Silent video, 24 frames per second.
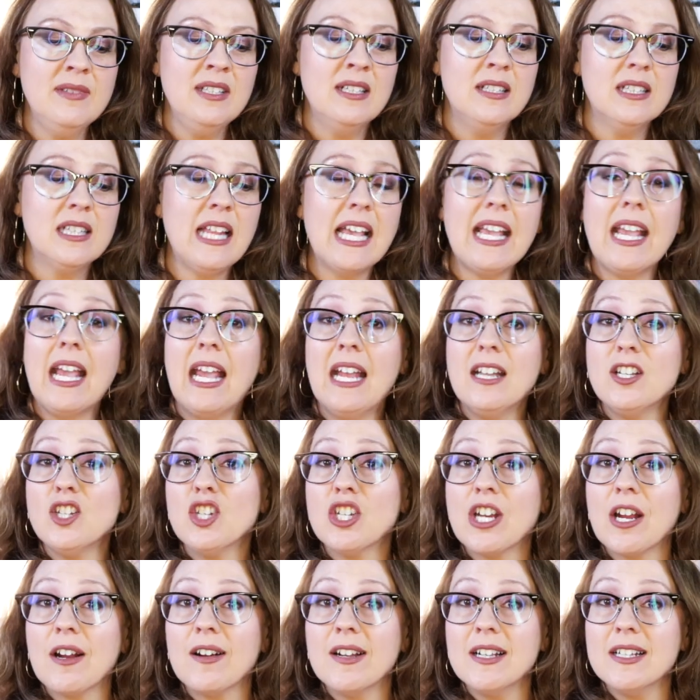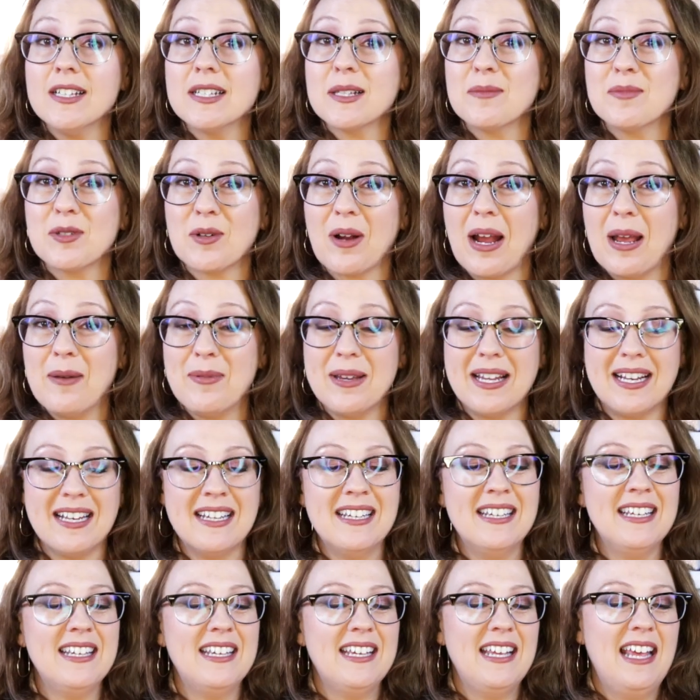liking, sharing, subscribing
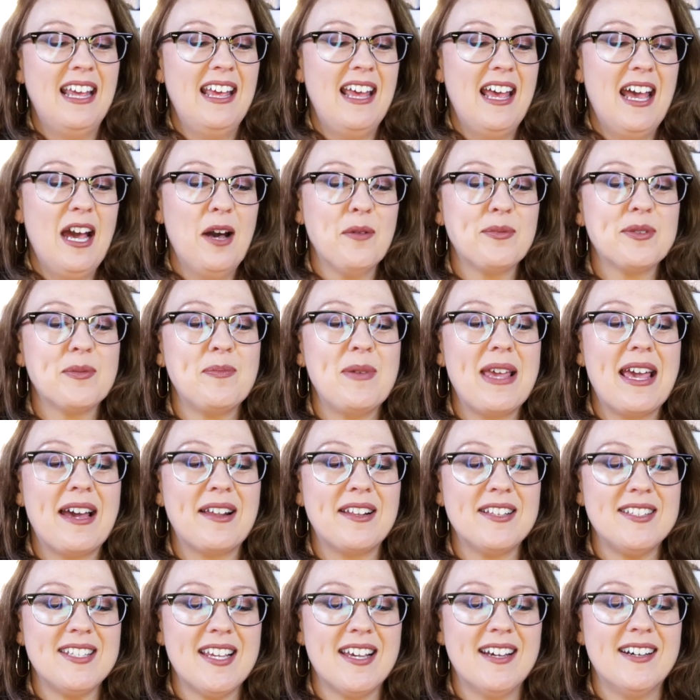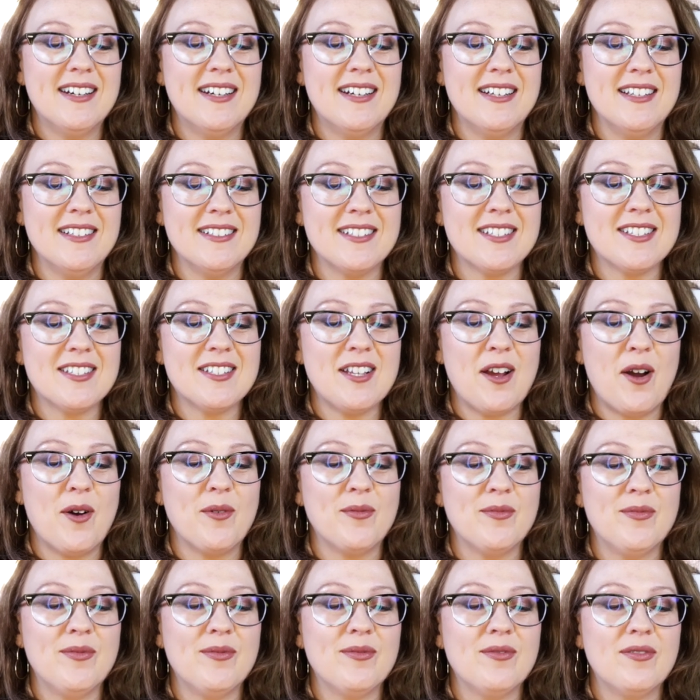helps me out a ton. So
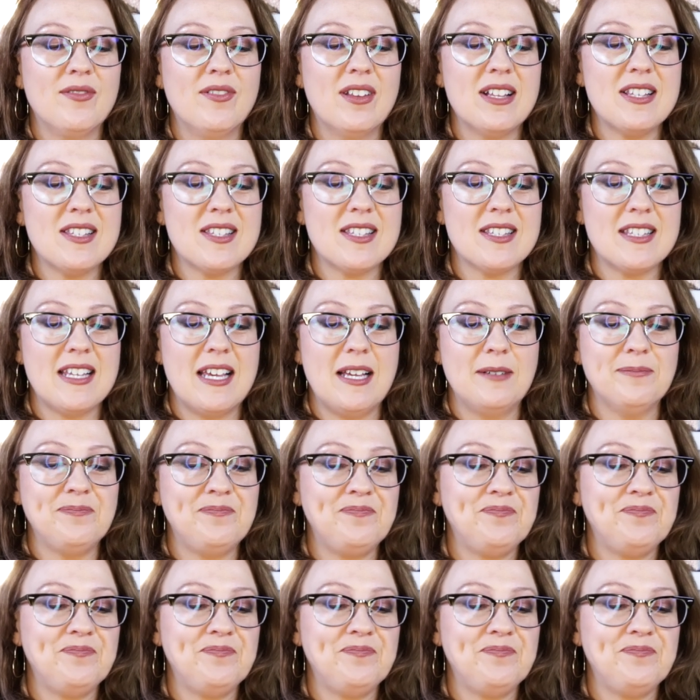let's see.